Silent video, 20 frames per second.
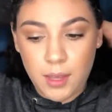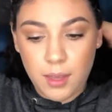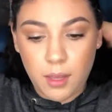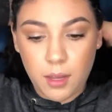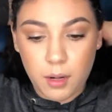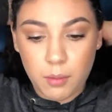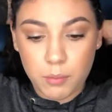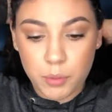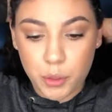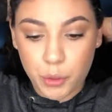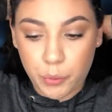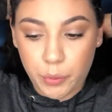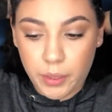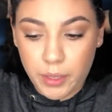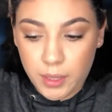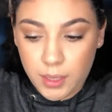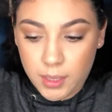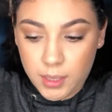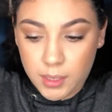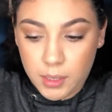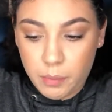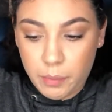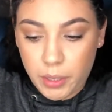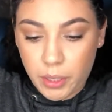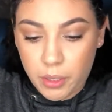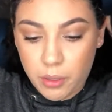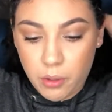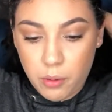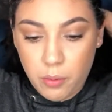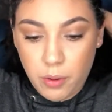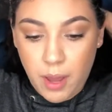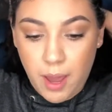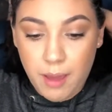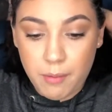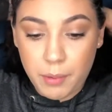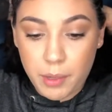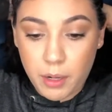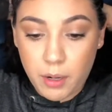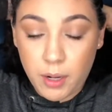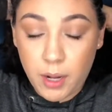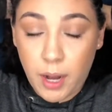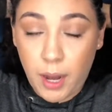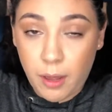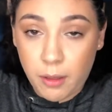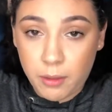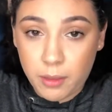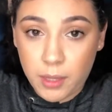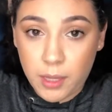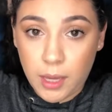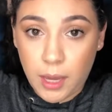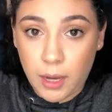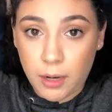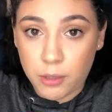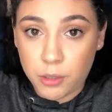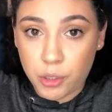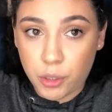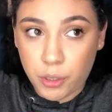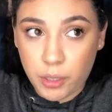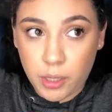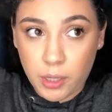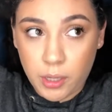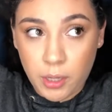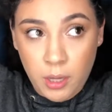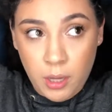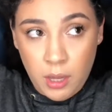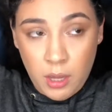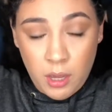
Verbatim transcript: that I'm doing this but you know what I've been on a healthy hair journey